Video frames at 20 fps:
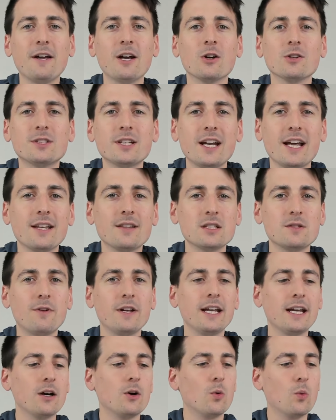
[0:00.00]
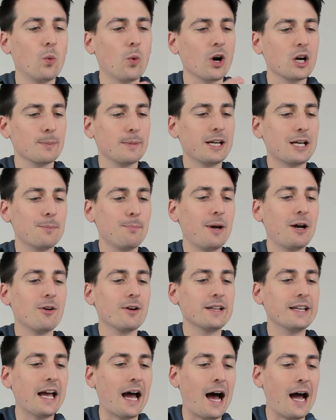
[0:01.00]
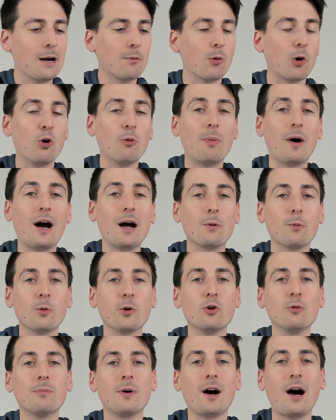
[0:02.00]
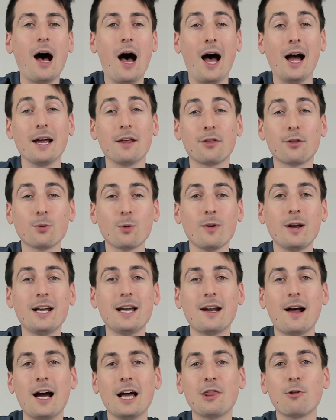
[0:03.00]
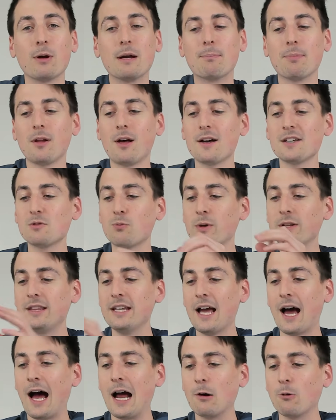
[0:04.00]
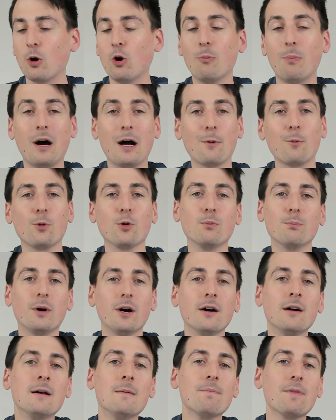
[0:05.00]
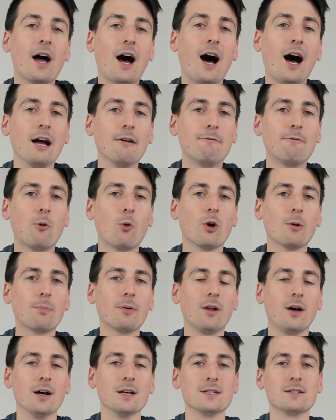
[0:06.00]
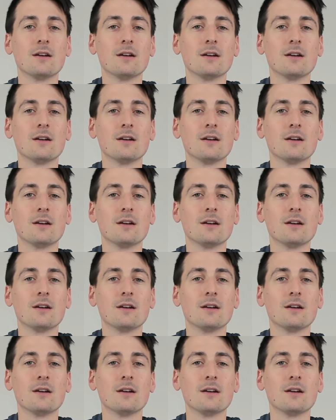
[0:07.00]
Today in this video, we're going to be comparing the iRobot Roomba i3 and i3 Plus with the iRobot Roomba i4 Plus.